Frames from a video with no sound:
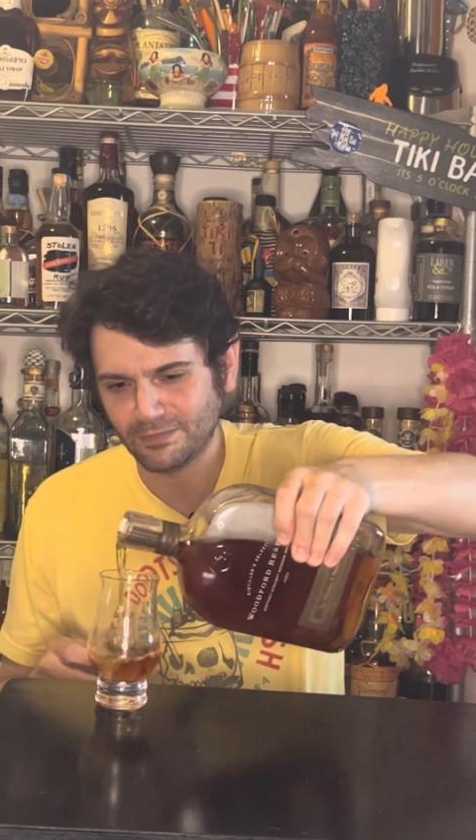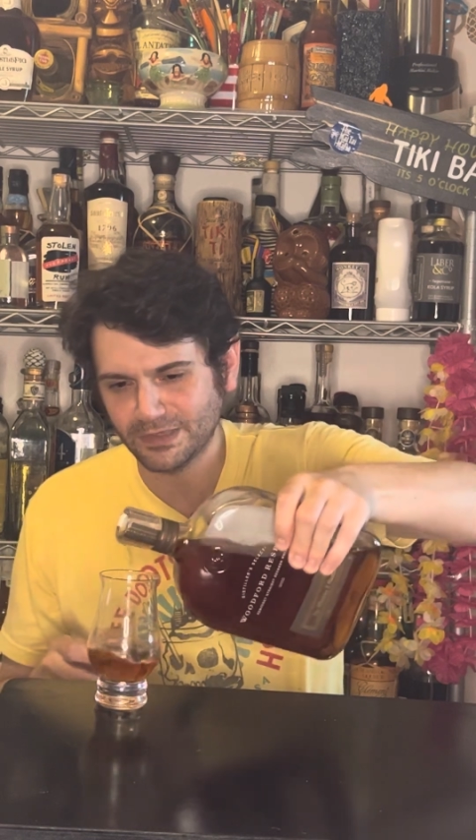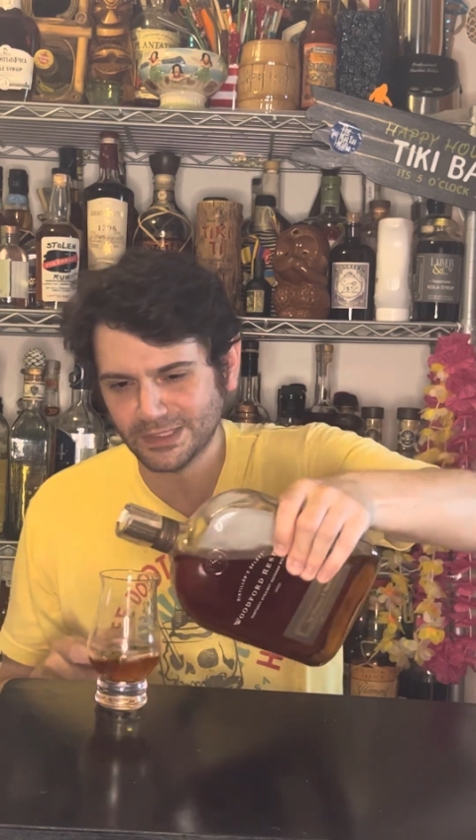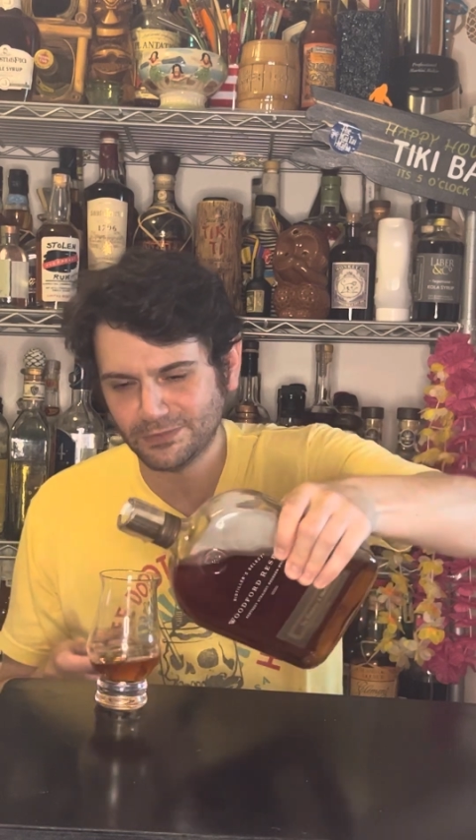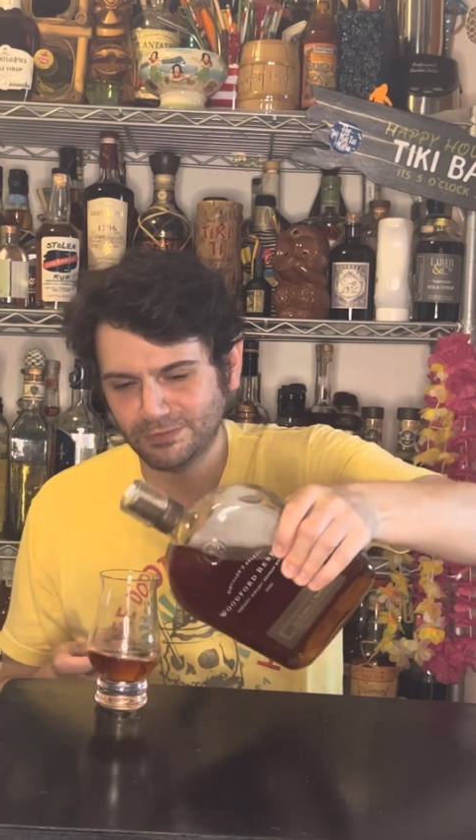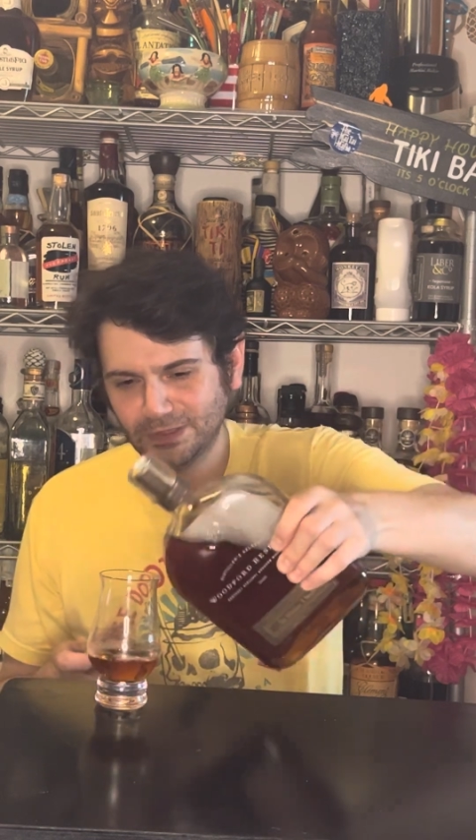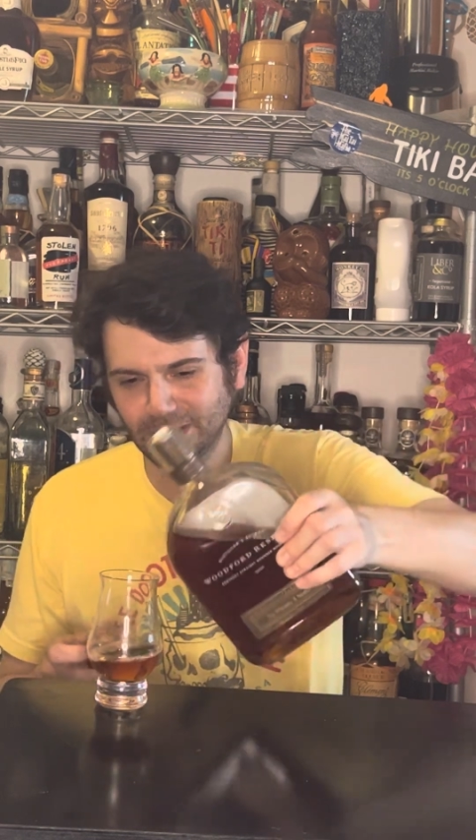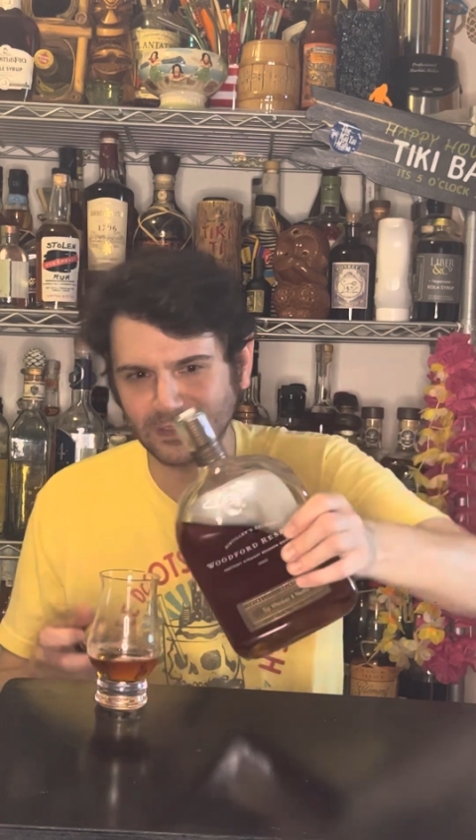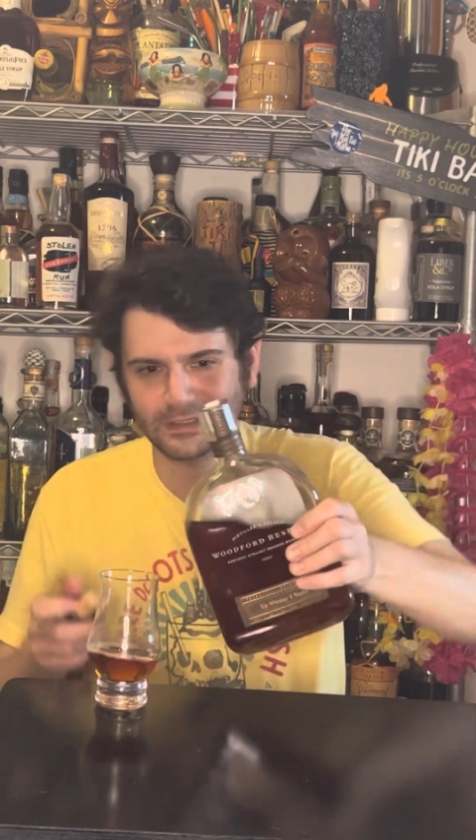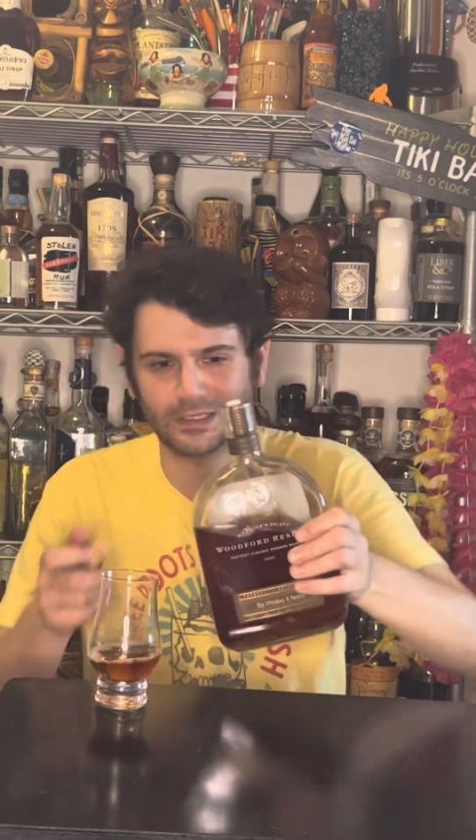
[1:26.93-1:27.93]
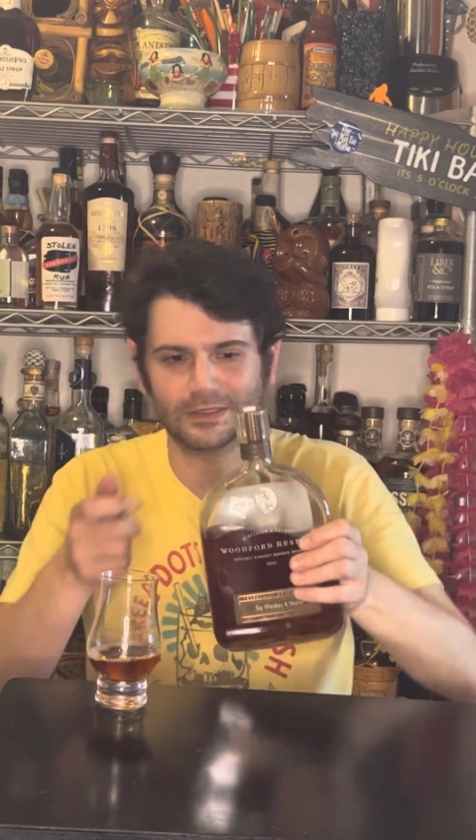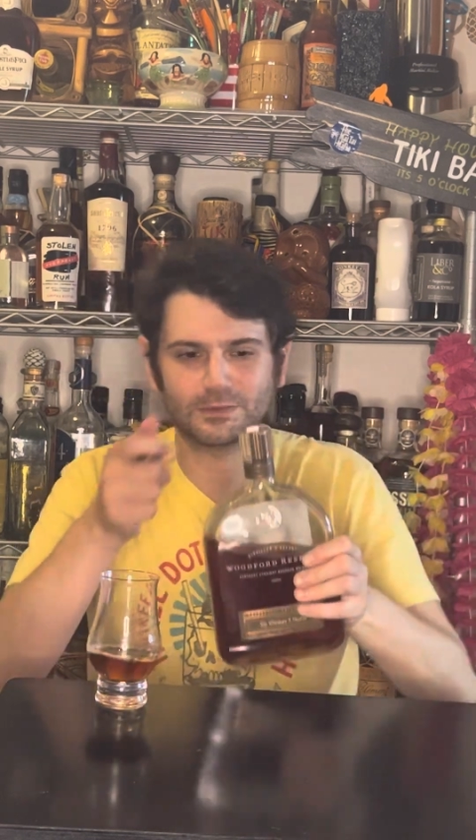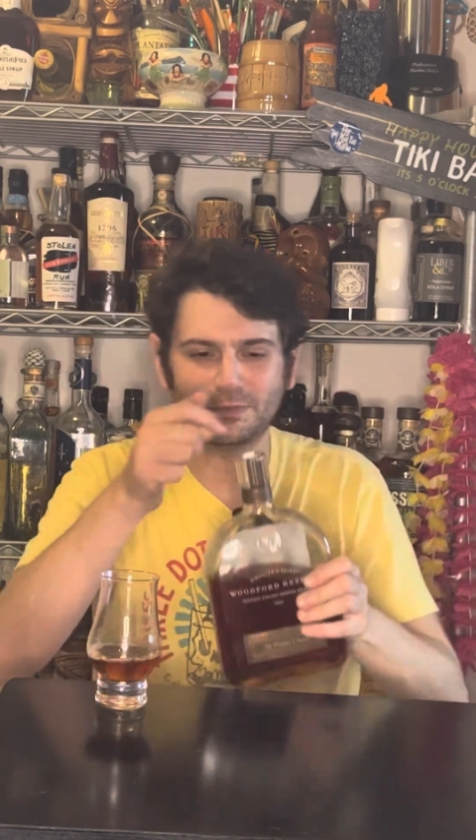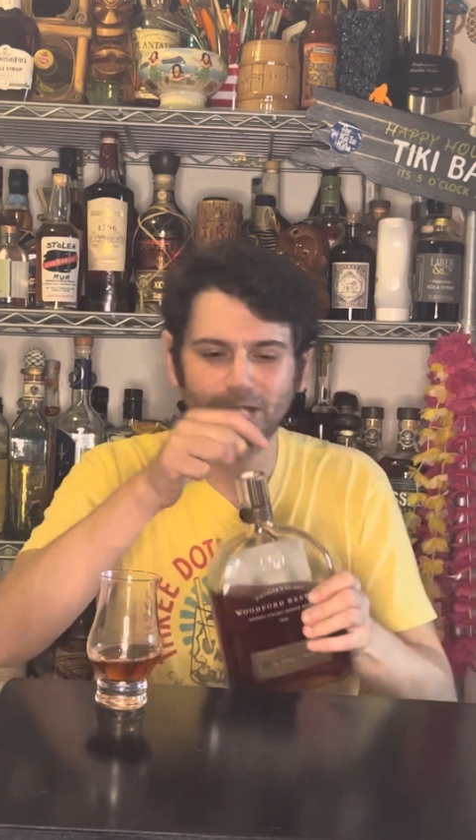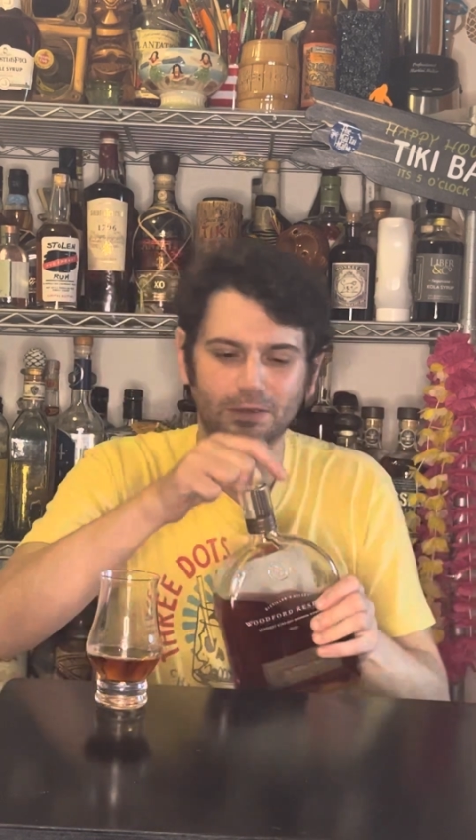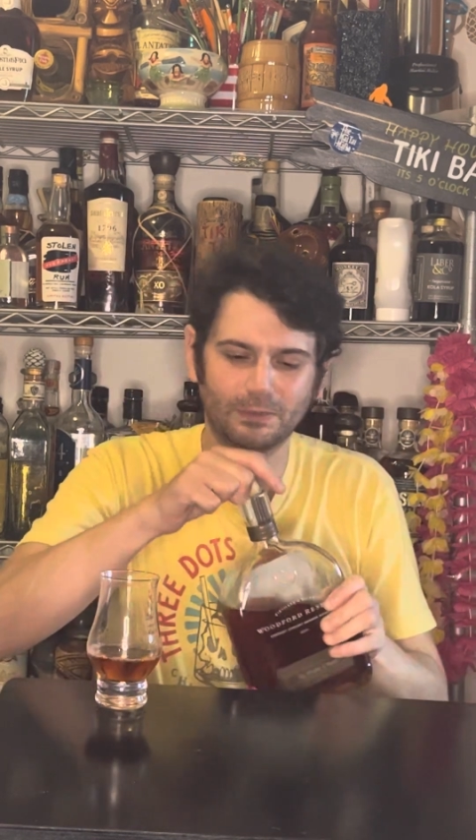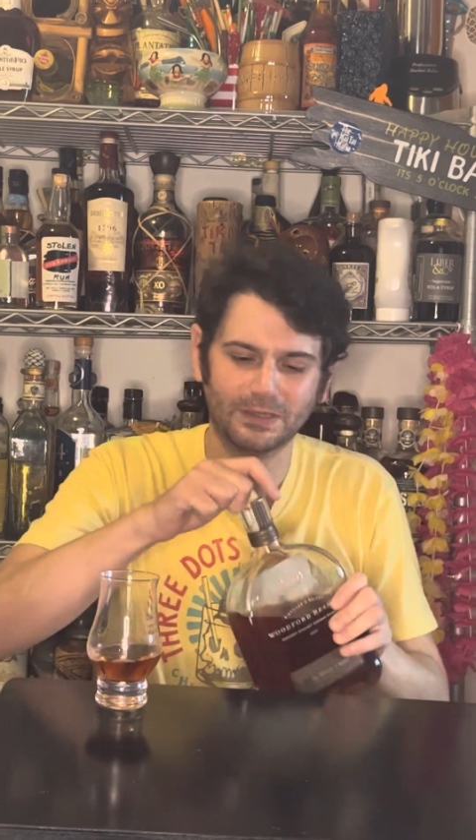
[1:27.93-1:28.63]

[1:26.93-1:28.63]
mixed feelings on this bottle.